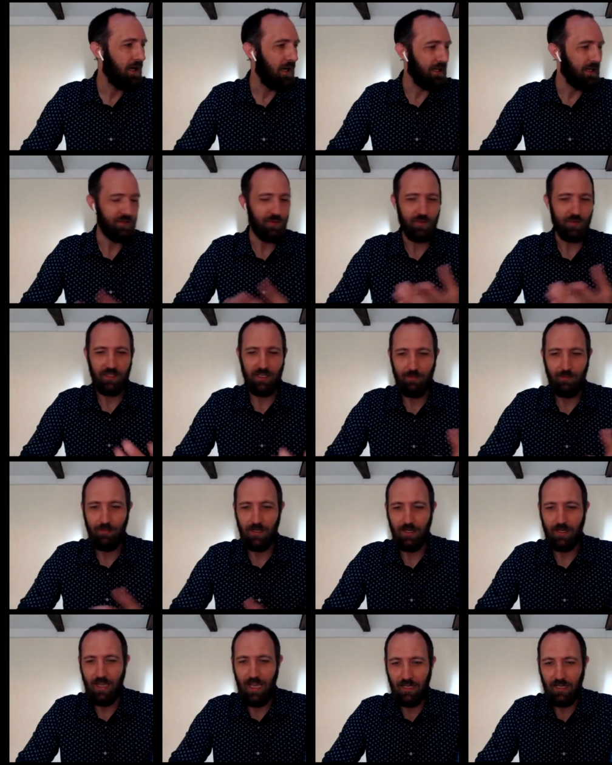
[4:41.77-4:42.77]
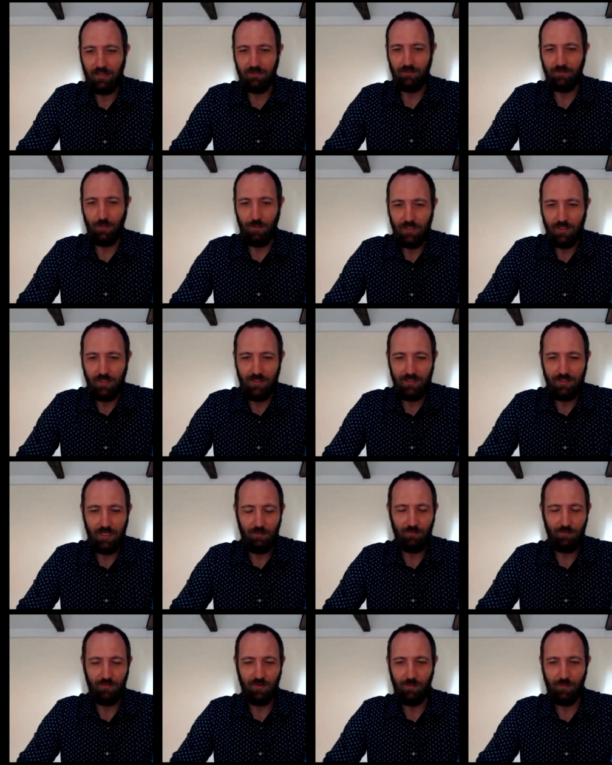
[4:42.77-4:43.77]
That's where the name Active Replica
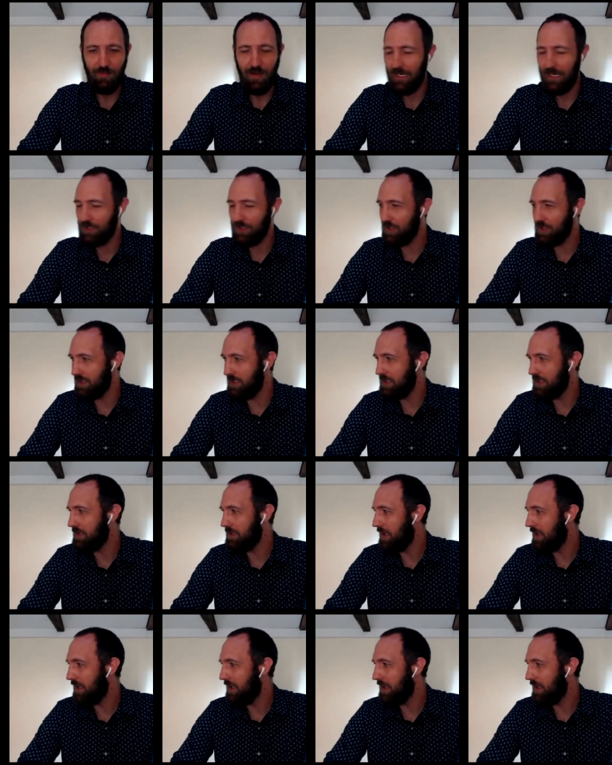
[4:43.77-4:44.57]
came from, actually.